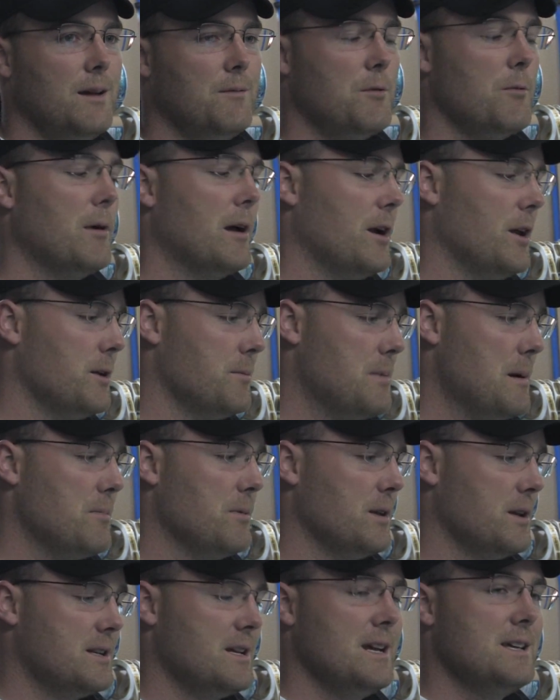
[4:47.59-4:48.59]
We want other
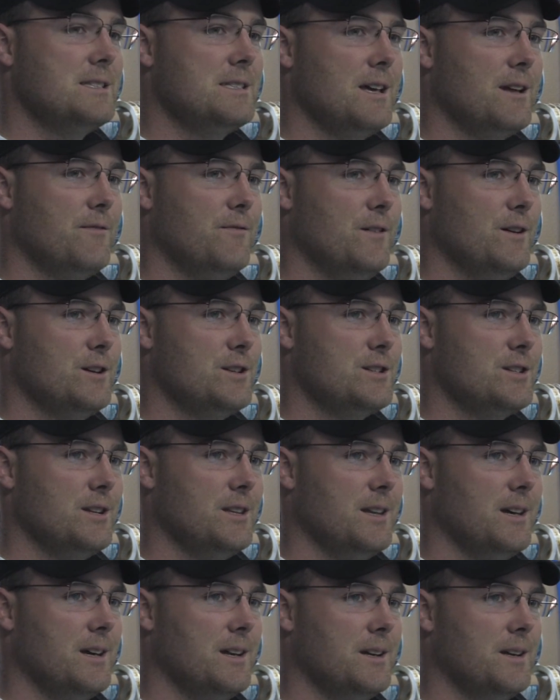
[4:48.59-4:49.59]
people to taste that fish
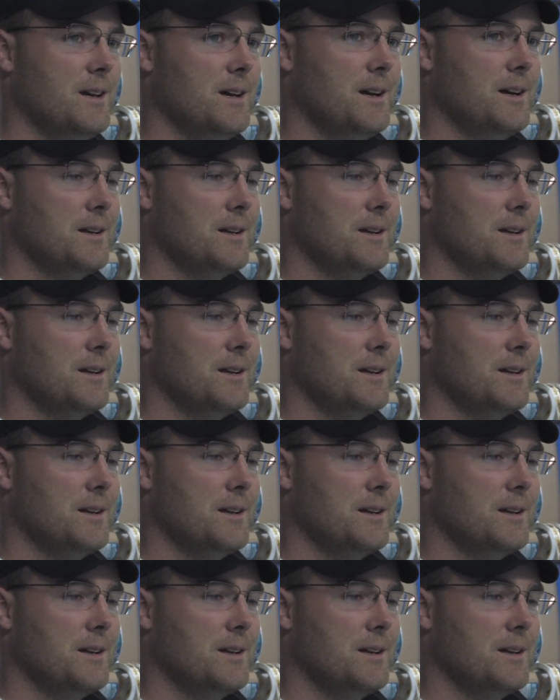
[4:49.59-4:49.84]
and then